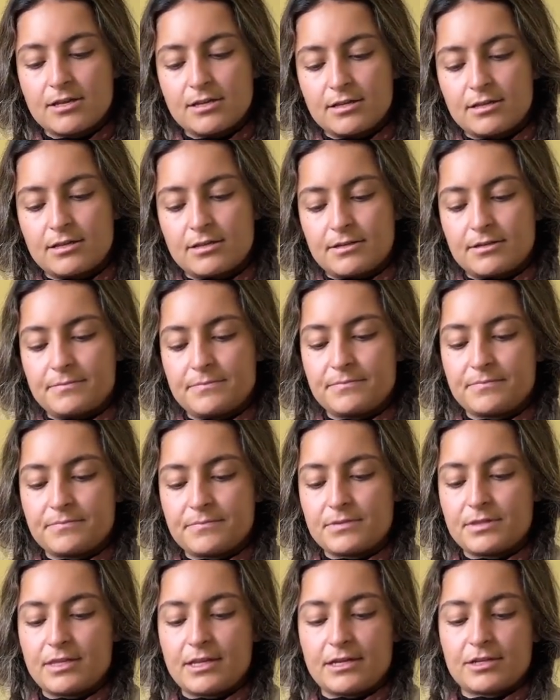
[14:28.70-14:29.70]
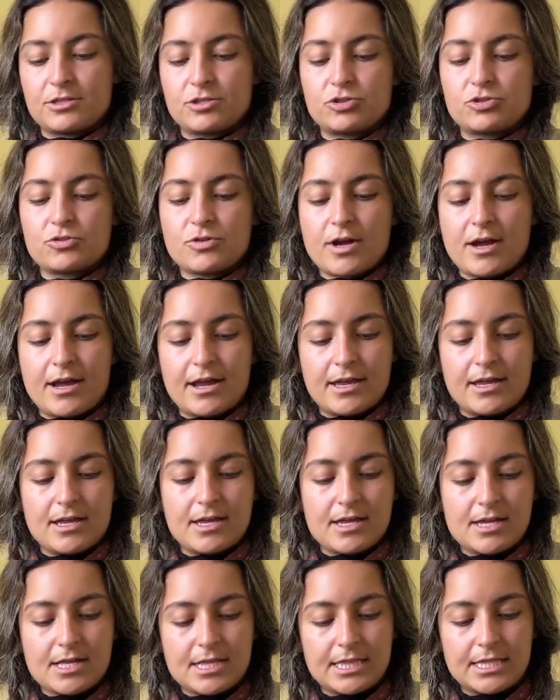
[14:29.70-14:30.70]
like dry
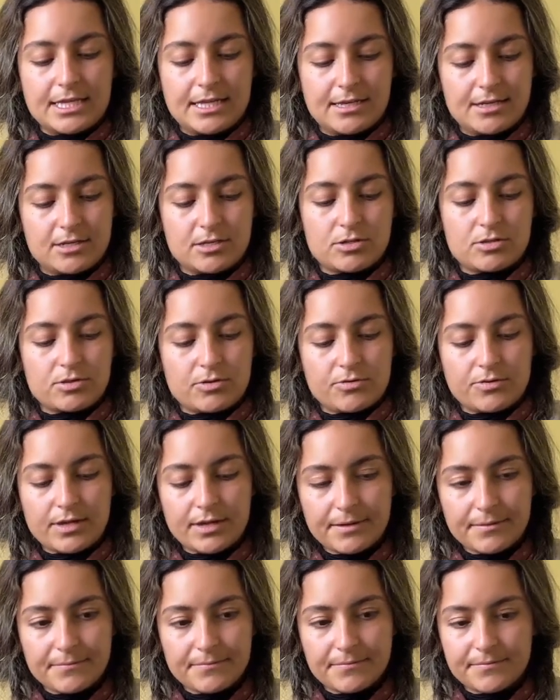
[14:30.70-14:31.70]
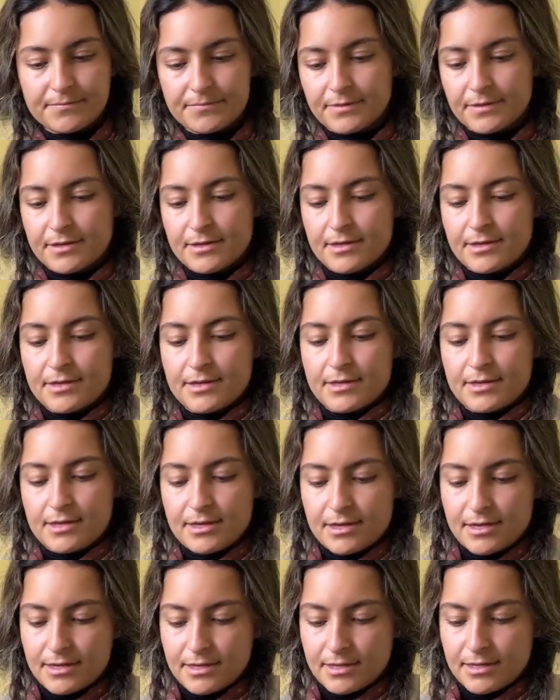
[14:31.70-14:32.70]
clean clothing.
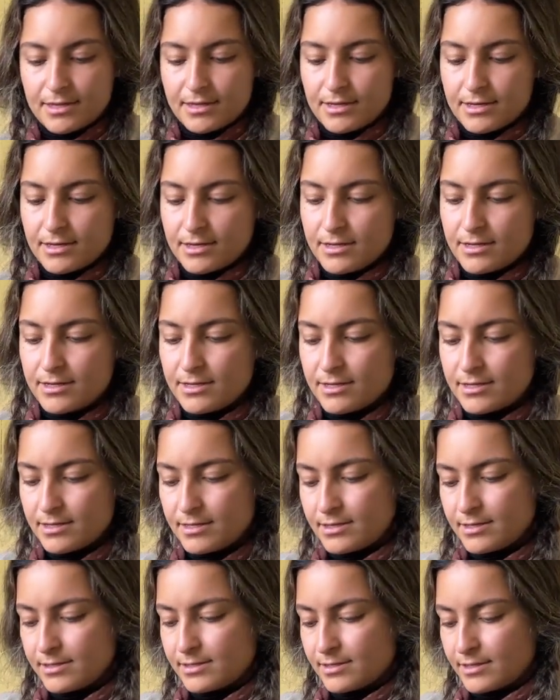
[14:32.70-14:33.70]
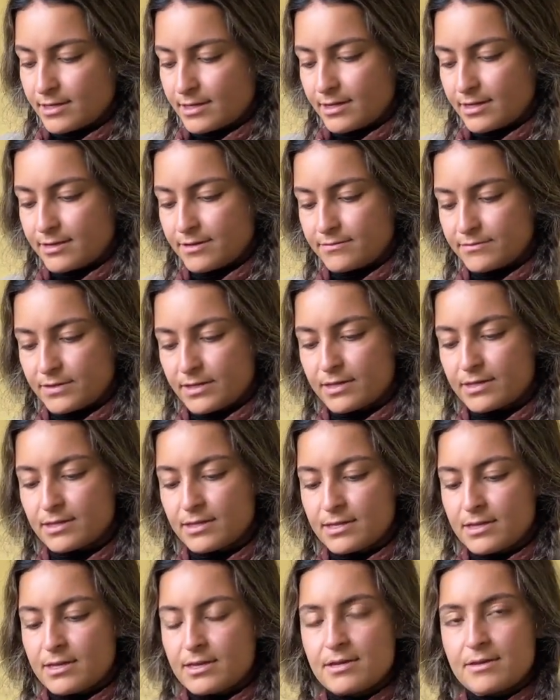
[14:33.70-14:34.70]
And then I have like
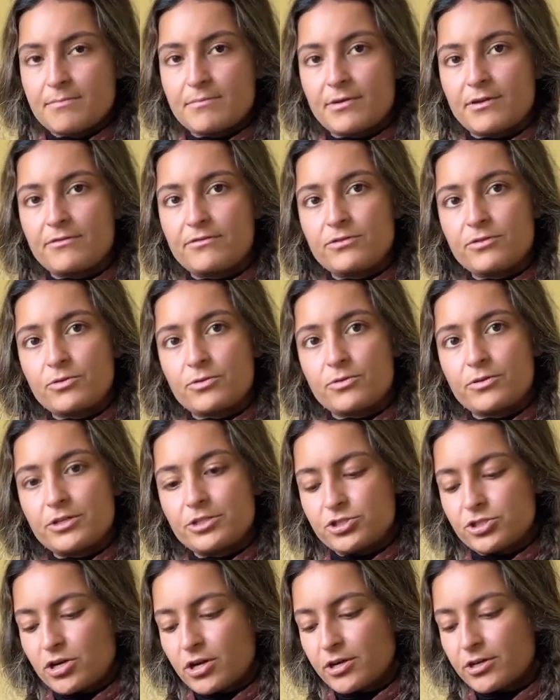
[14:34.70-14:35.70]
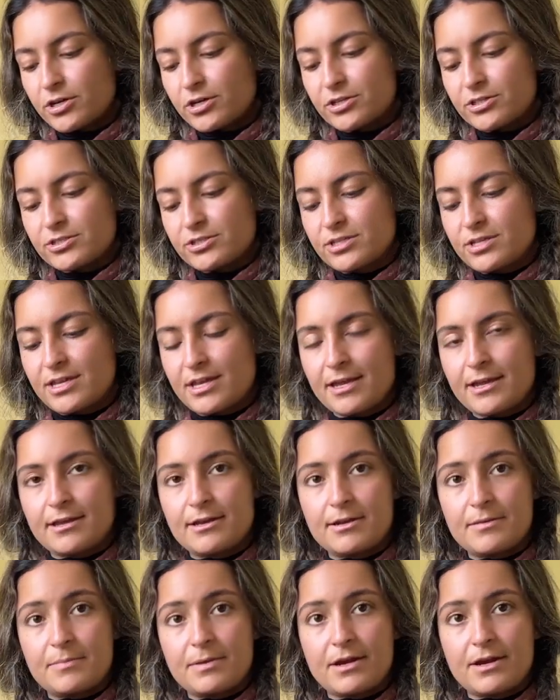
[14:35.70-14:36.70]
my Viore joggers and a
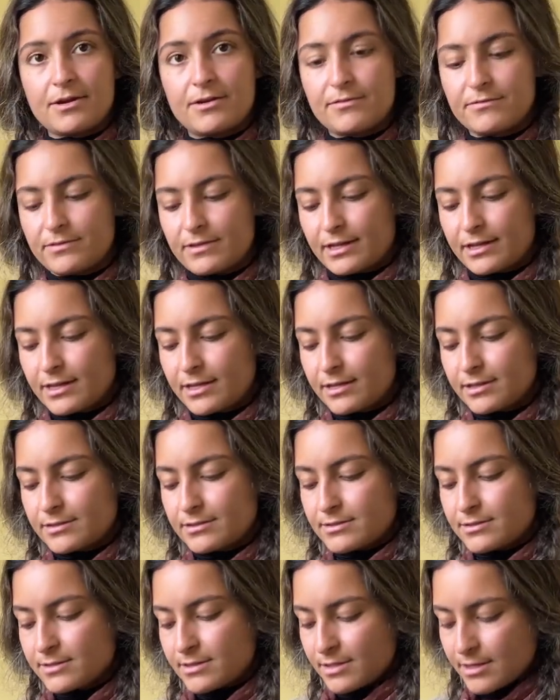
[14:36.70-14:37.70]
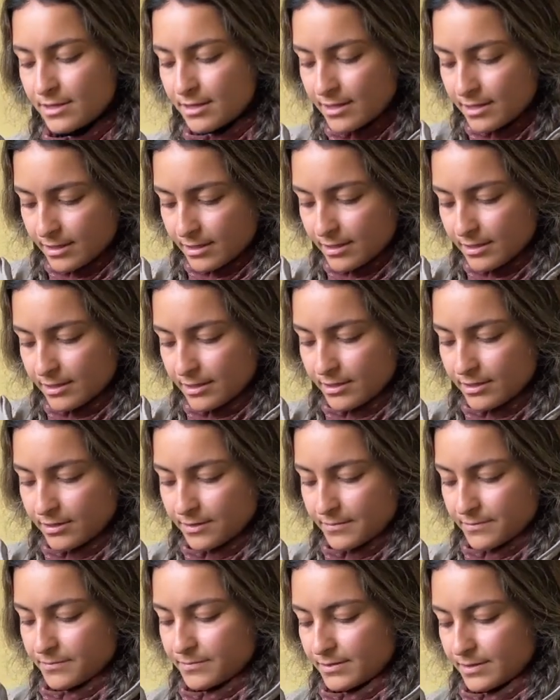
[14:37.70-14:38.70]
pair of leggings in here,
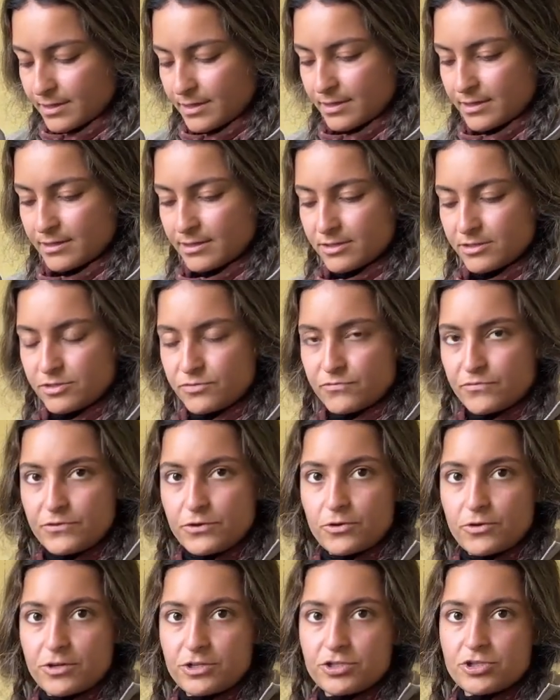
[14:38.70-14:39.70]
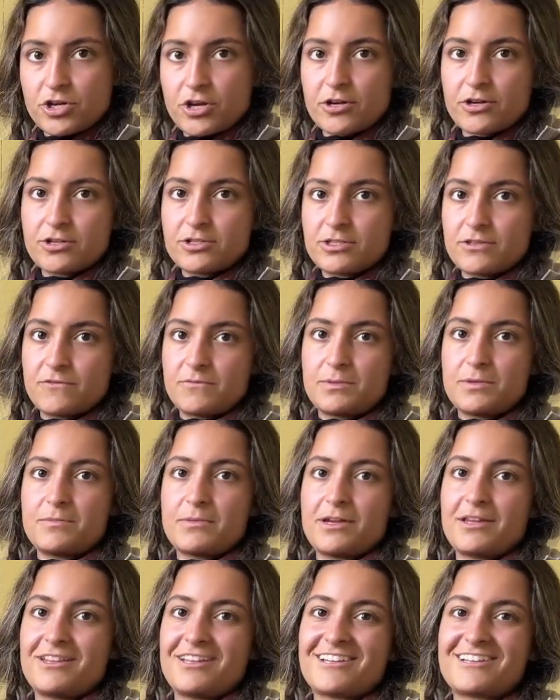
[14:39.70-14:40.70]
and the Viore joggers have been
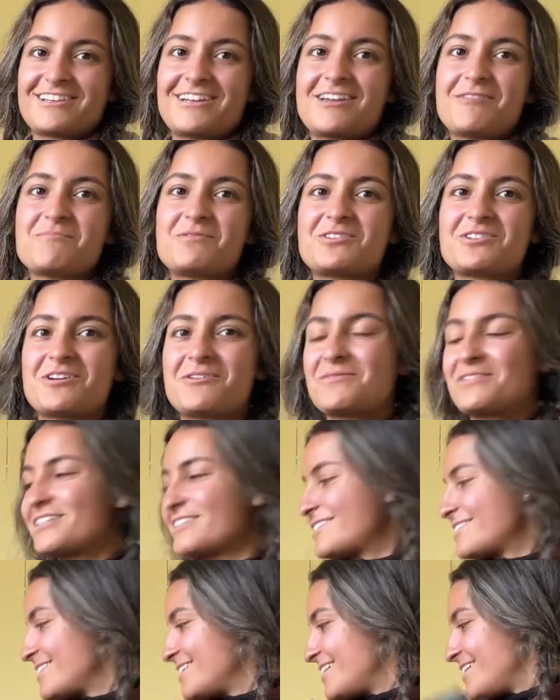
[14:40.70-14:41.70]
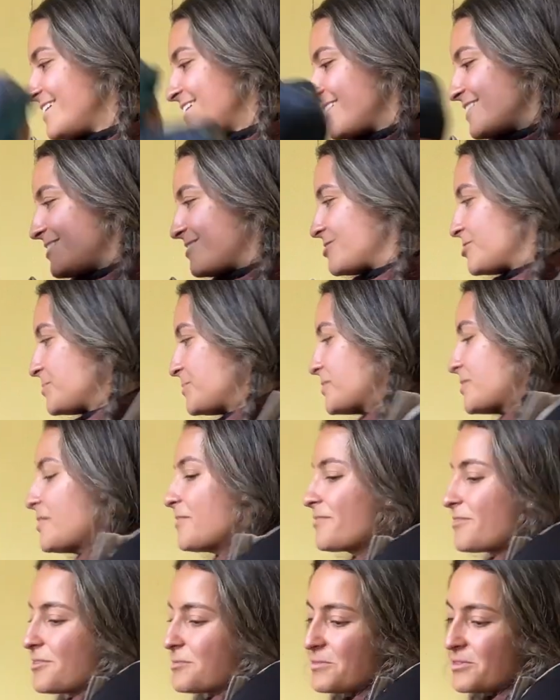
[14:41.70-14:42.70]
my like night pajamas. They're super
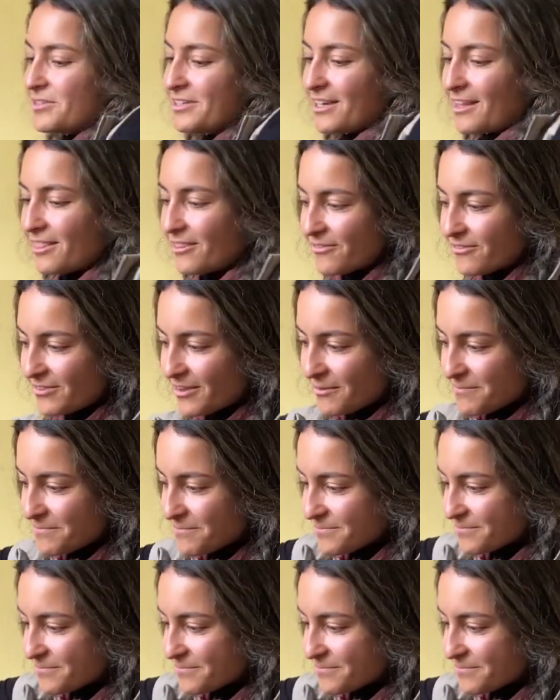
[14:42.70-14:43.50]
comfortable and I love them.